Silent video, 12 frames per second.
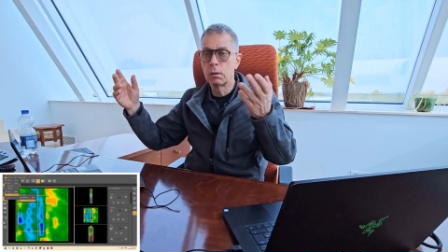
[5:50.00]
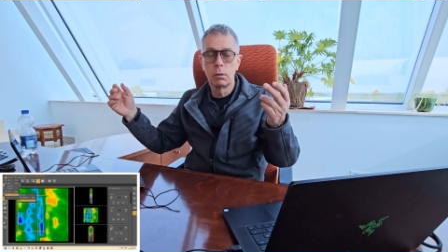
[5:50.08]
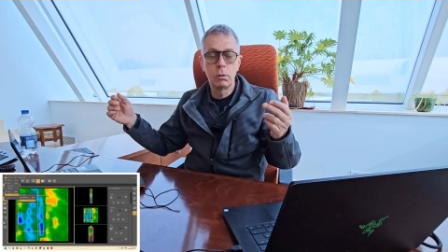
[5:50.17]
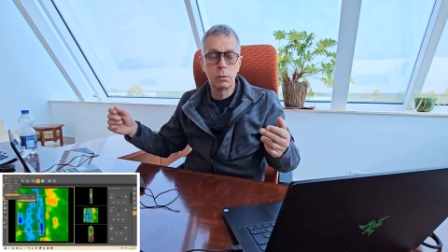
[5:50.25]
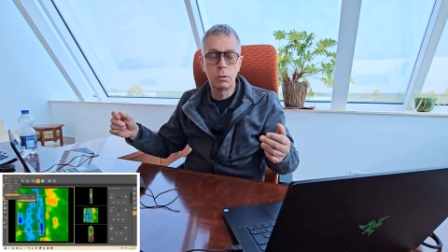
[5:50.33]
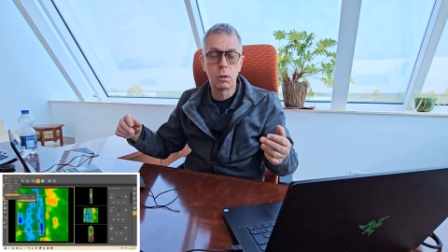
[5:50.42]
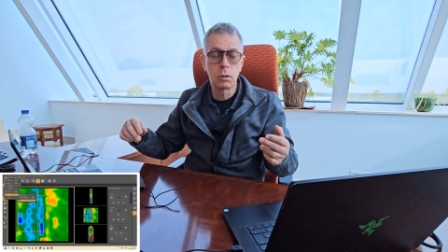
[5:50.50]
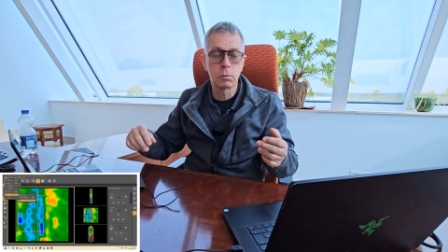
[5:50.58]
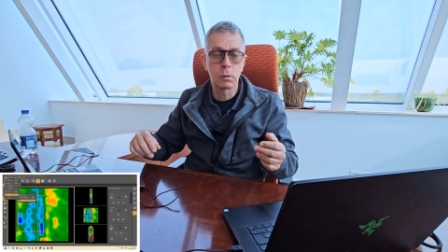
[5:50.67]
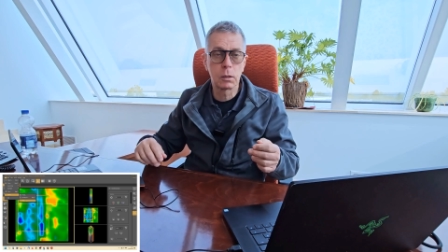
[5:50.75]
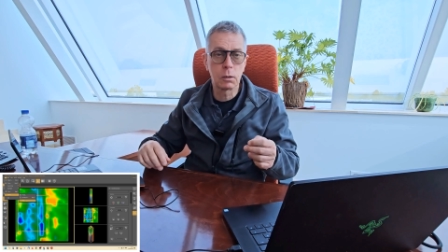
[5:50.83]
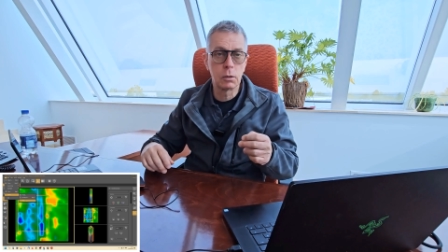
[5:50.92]
who knows
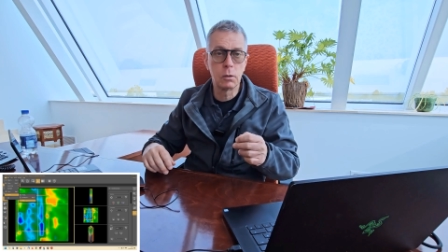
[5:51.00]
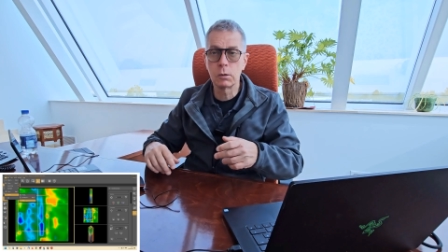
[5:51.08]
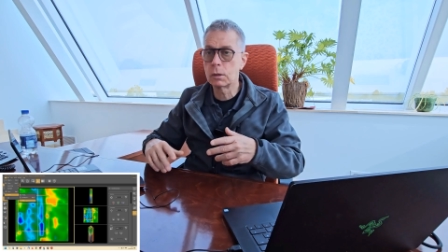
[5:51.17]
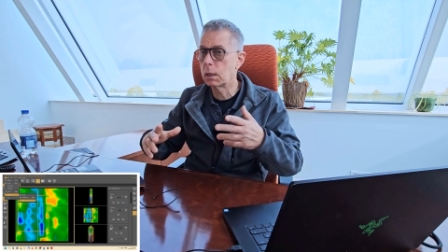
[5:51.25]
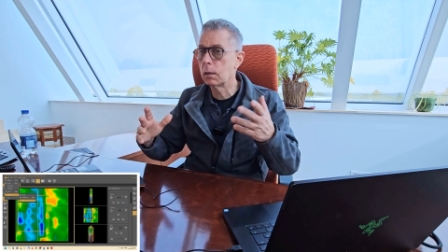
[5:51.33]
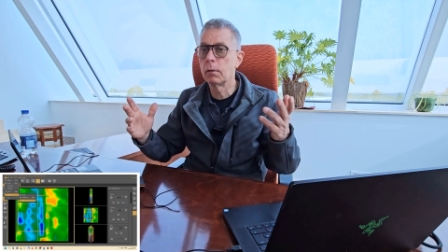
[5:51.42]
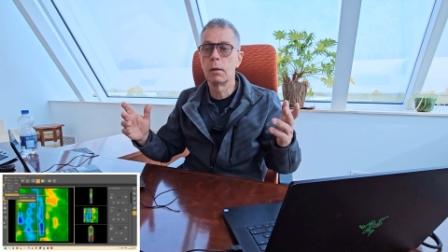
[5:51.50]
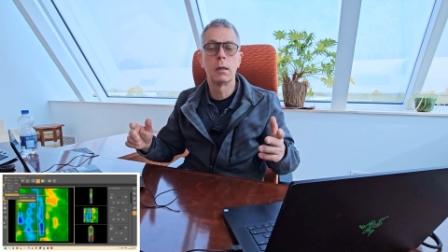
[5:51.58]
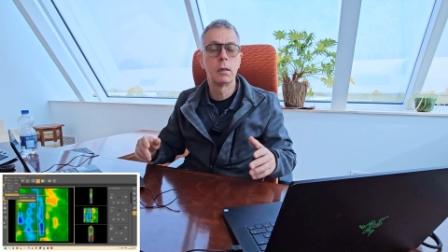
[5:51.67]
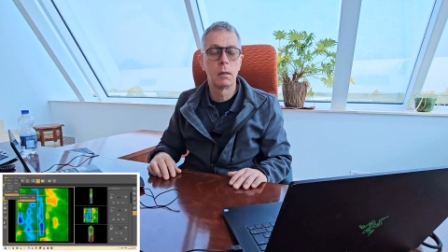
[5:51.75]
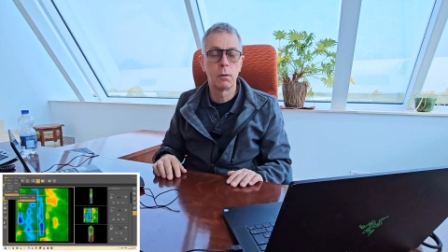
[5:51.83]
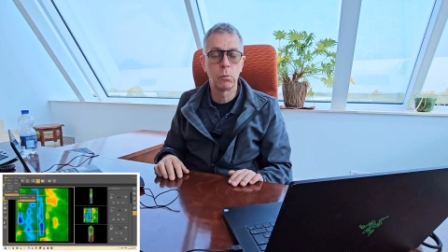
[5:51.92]
what they're using.
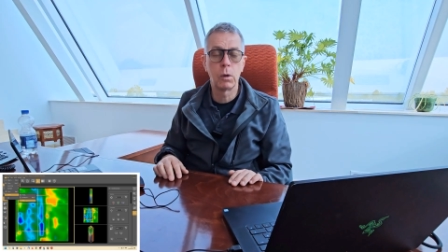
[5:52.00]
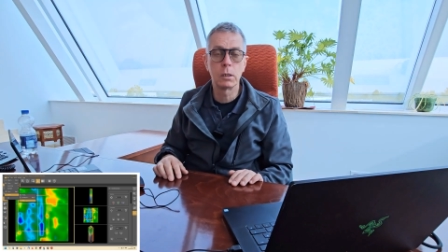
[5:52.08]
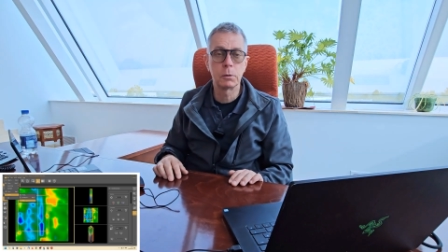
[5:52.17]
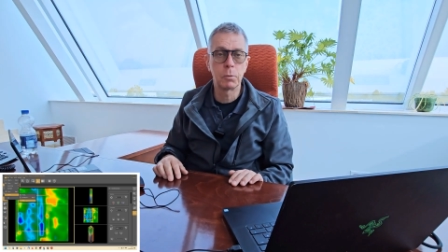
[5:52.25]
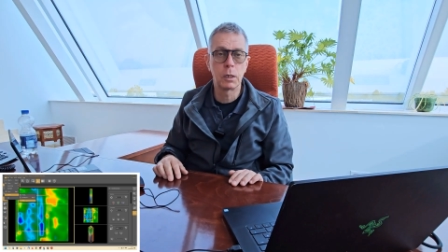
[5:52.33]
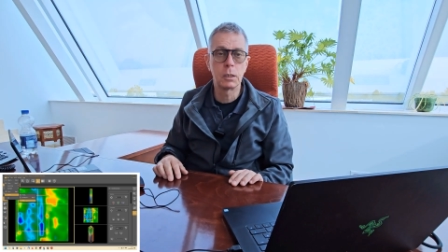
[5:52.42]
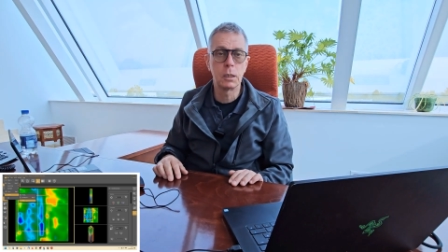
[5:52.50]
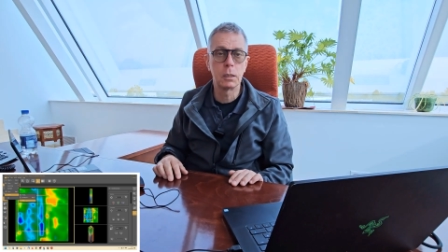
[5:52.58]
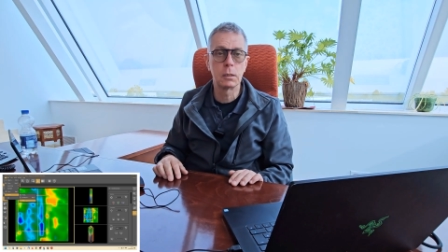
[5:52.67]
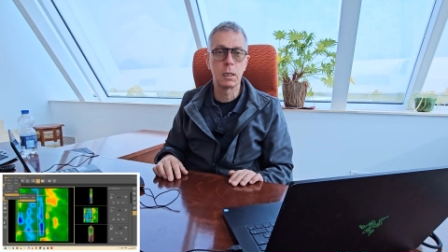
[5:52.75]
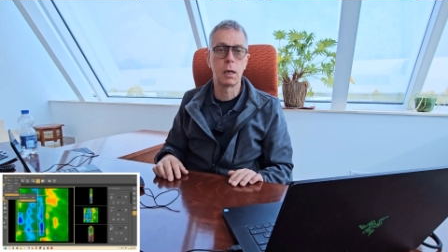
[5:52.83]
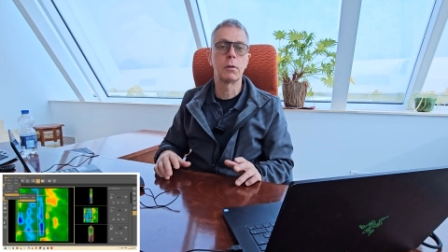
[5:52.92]
One spreadsheet
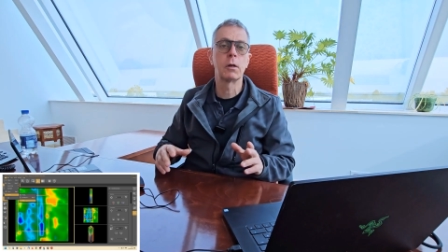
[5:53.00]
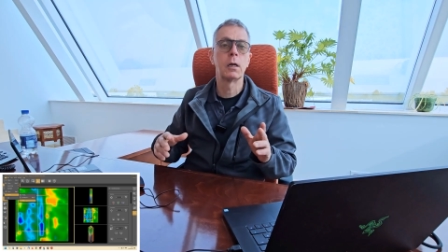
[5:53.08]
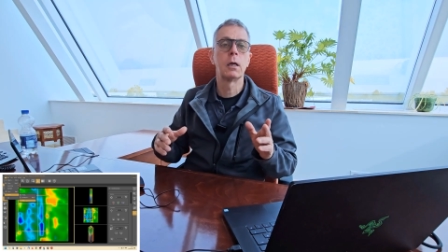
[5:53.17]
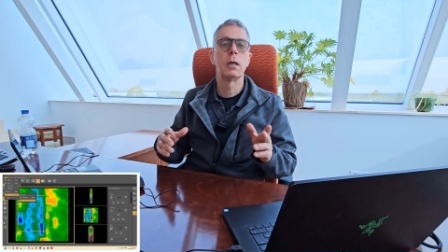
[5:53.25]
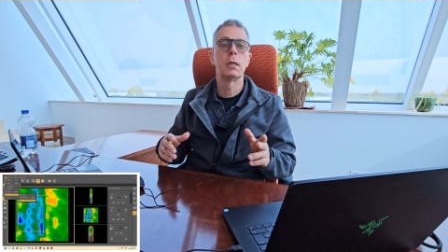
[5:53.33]
is the other.